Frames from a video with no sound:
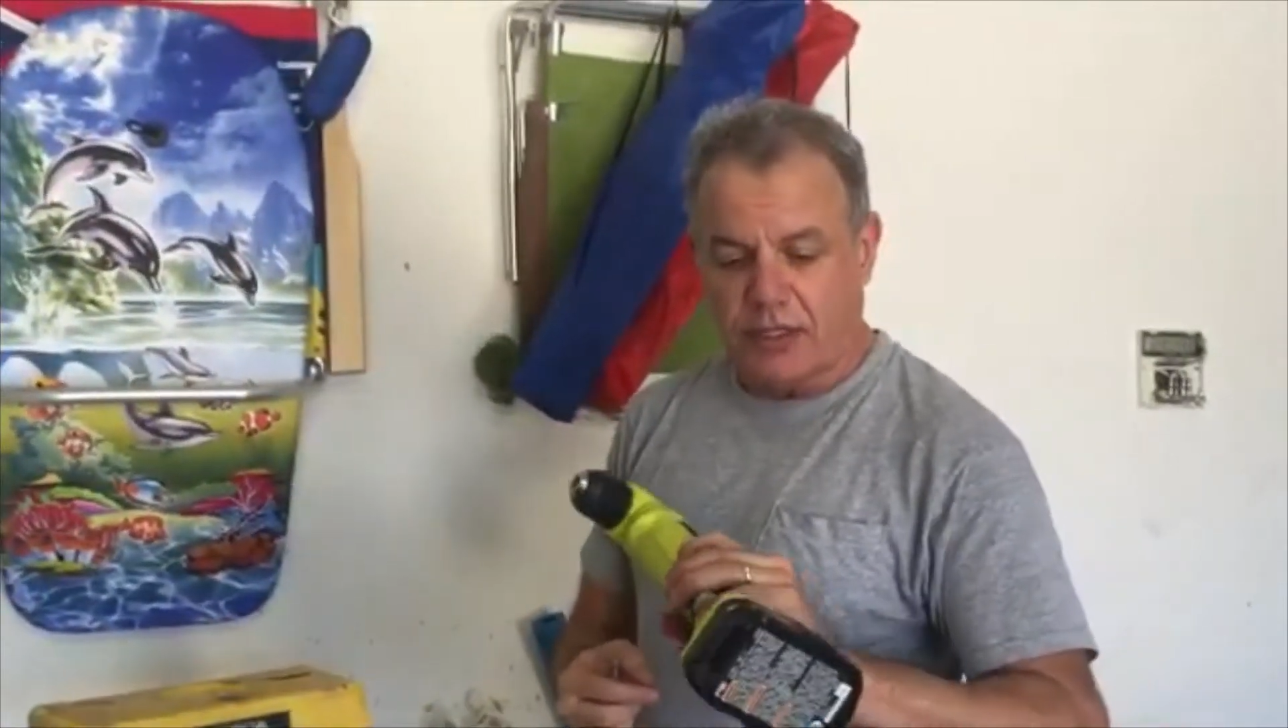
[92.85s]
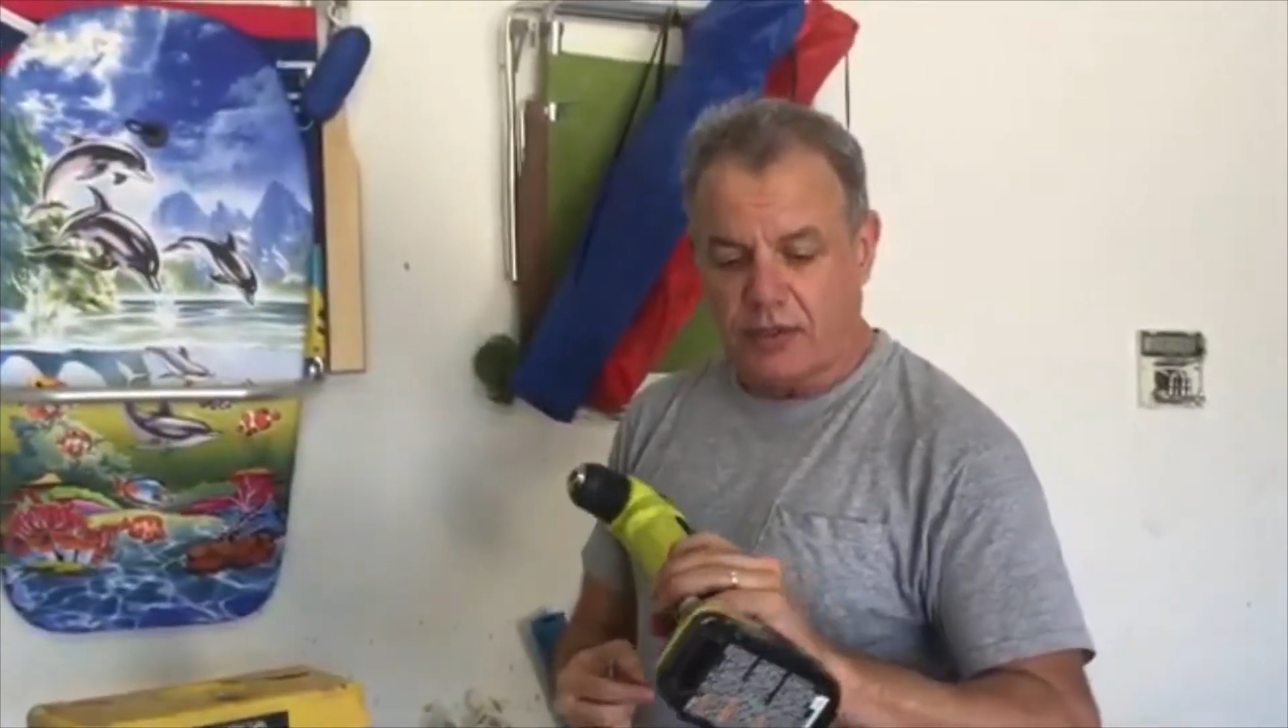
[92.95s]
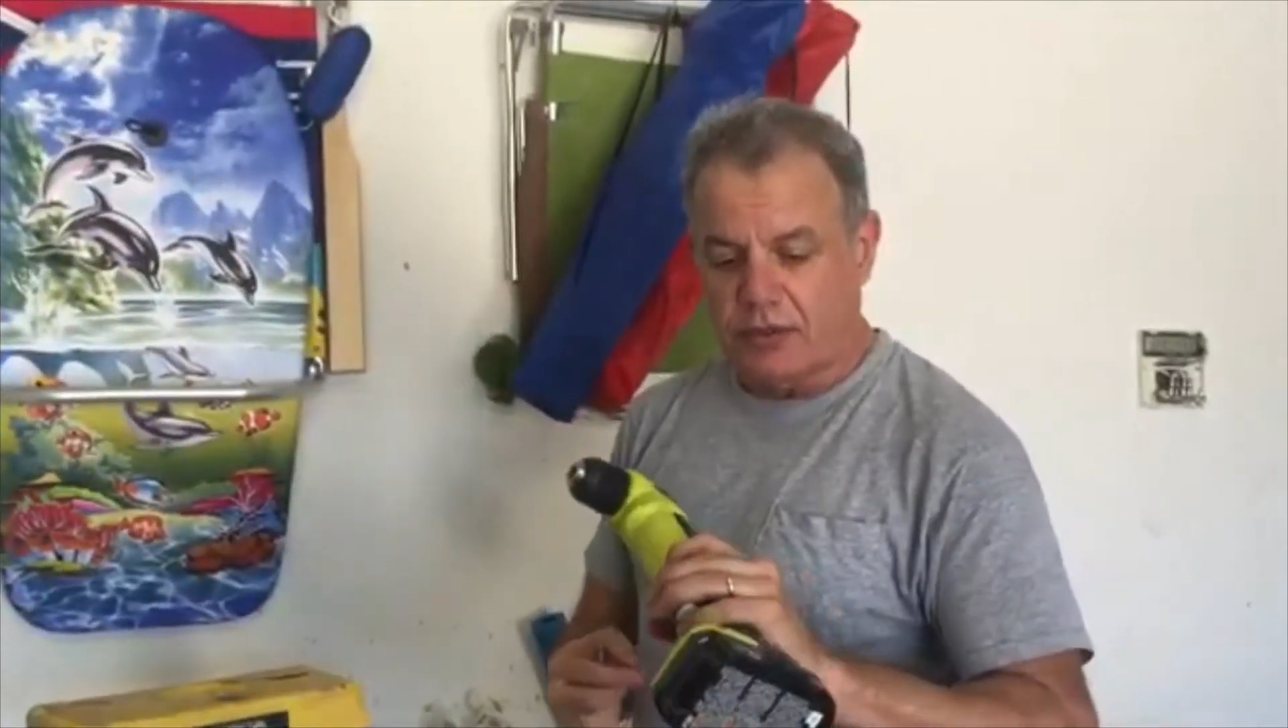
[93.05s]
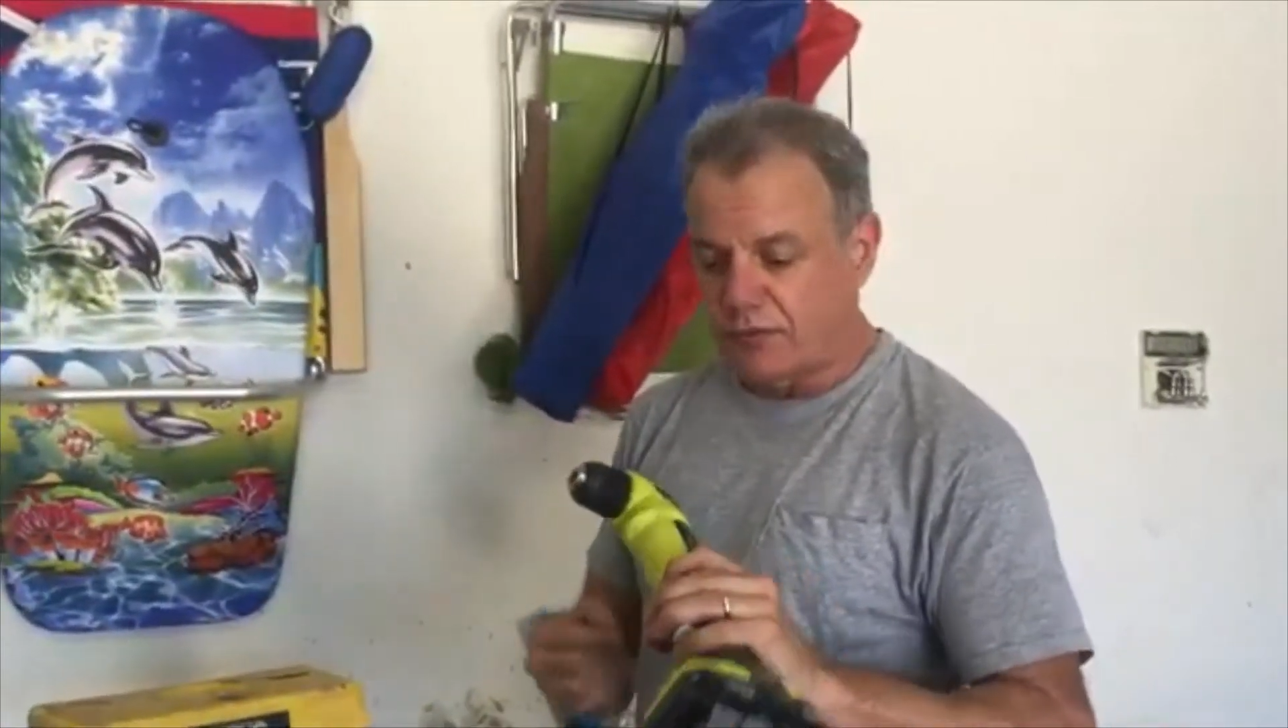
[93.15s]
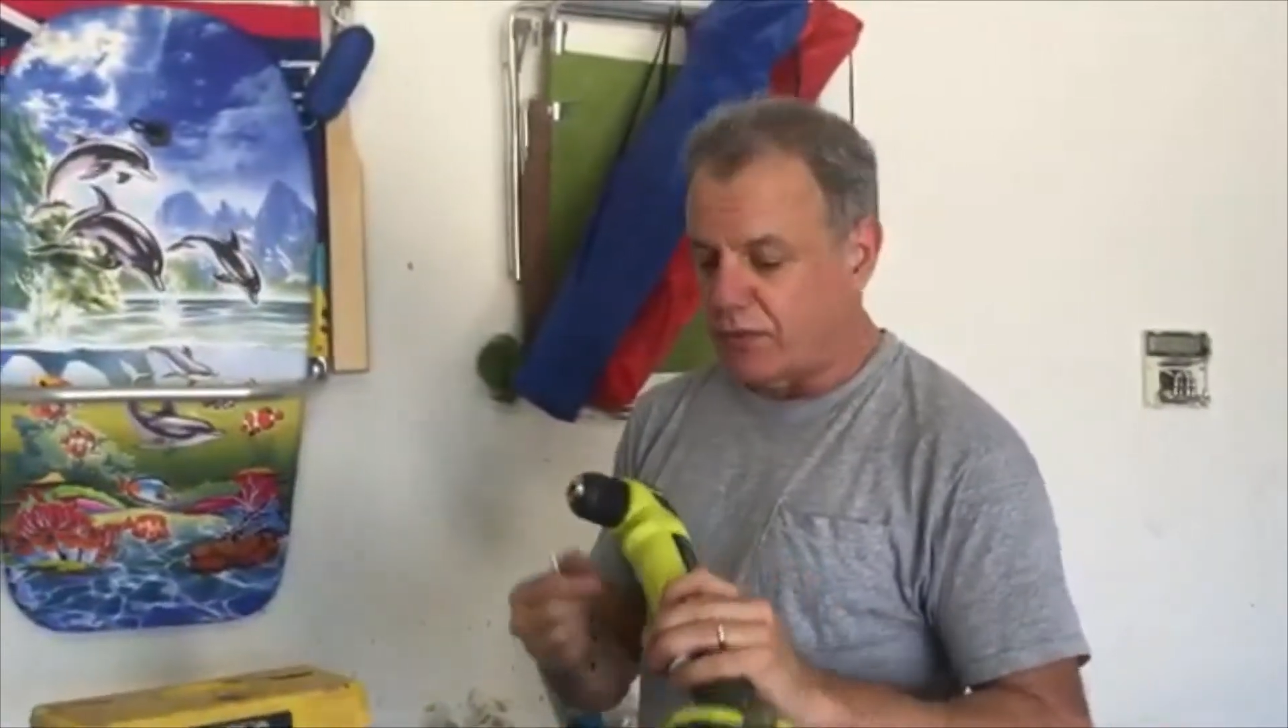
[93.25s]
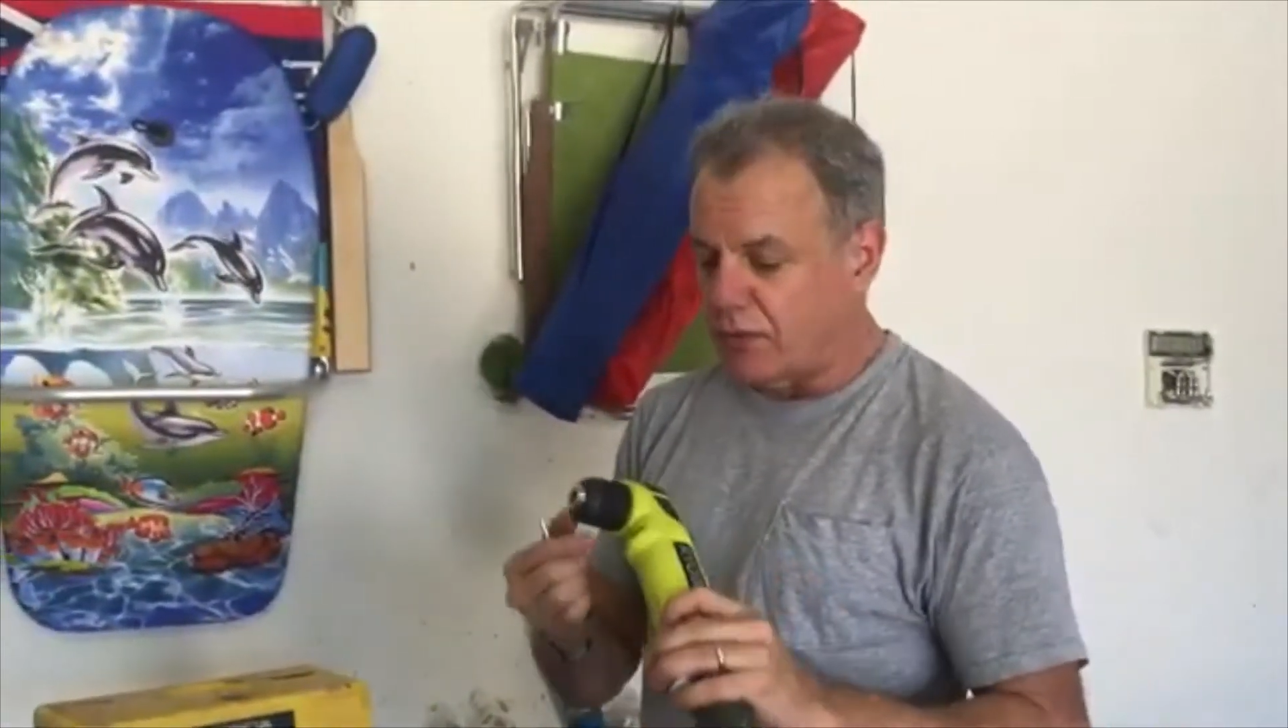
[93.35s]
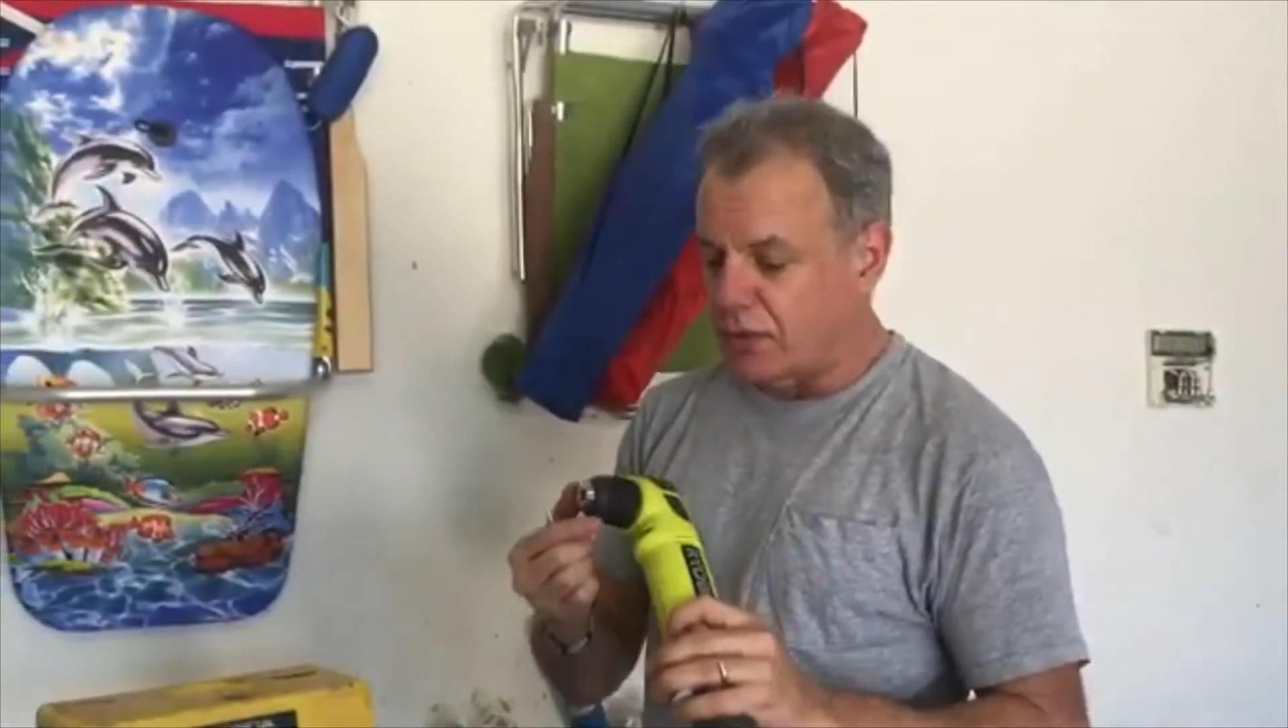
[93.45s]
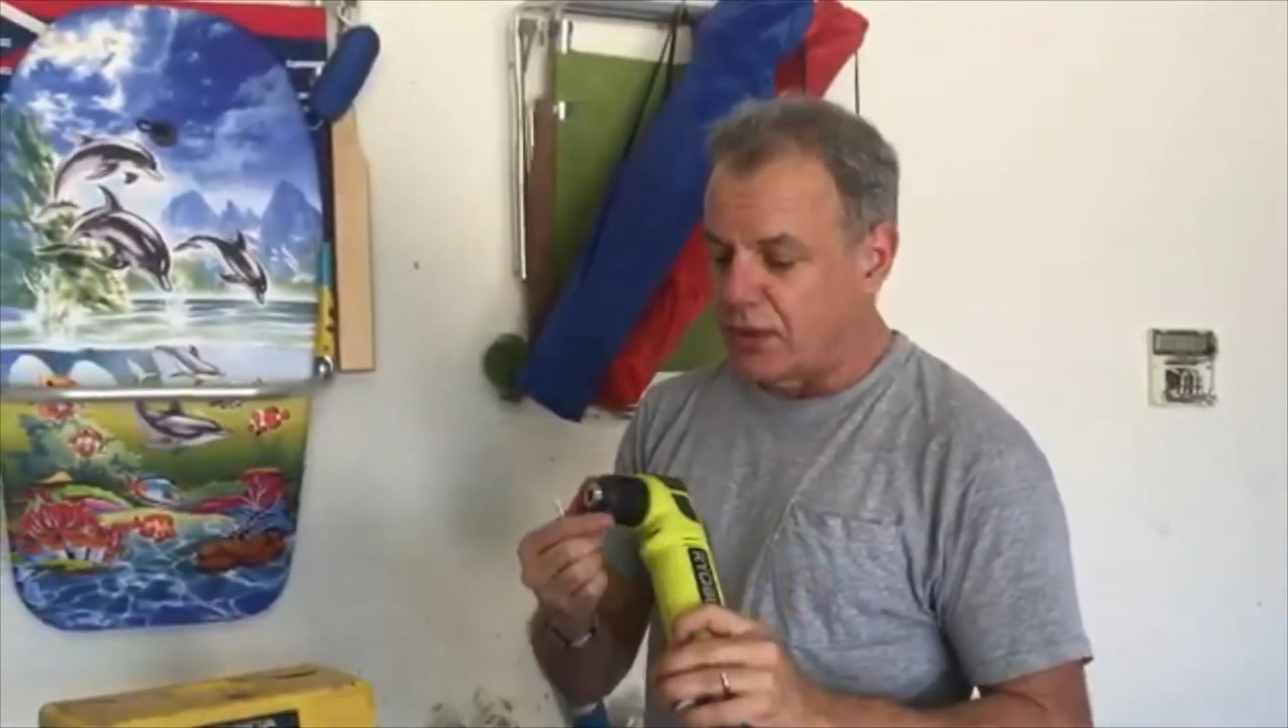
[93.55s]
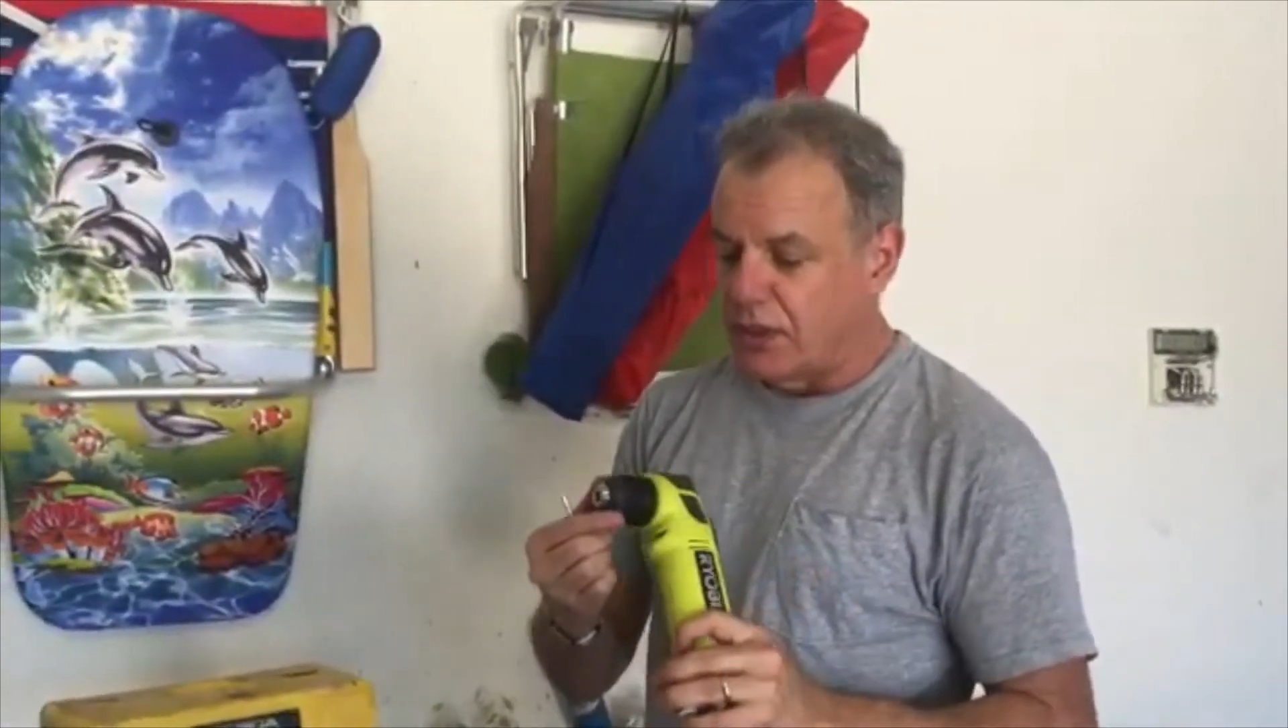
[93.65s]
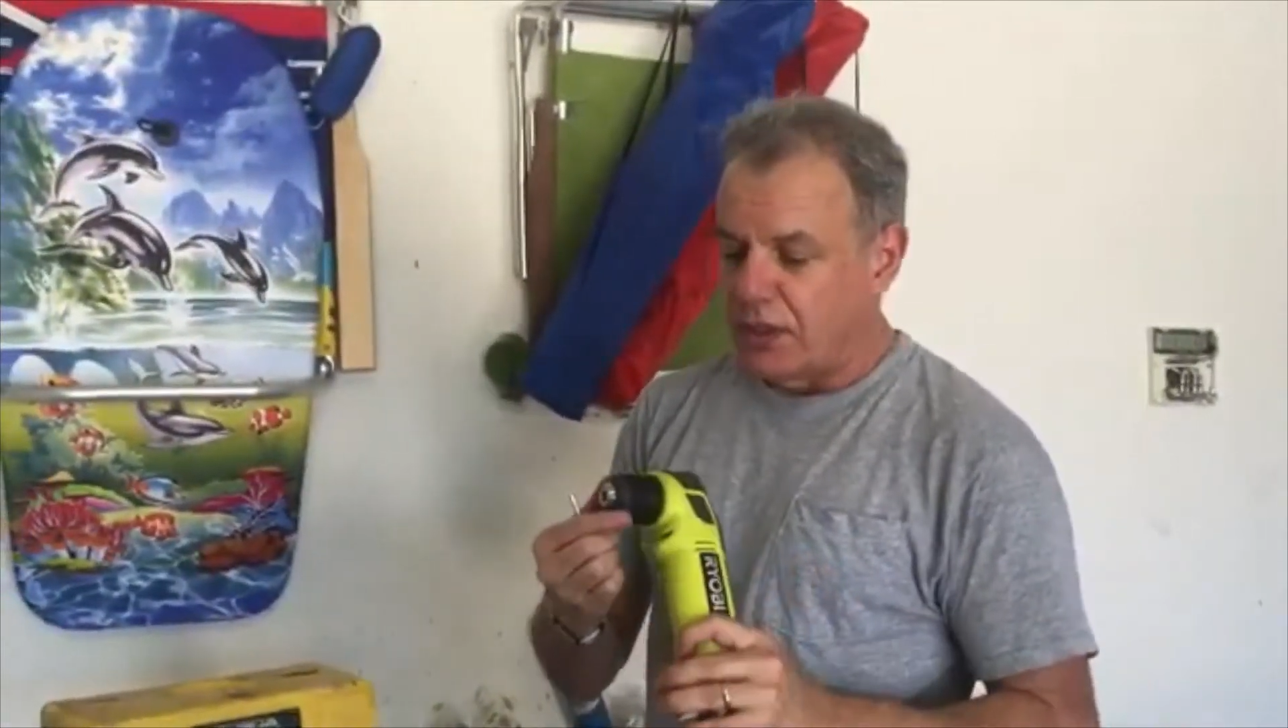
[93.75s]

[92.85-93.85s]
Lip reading: used for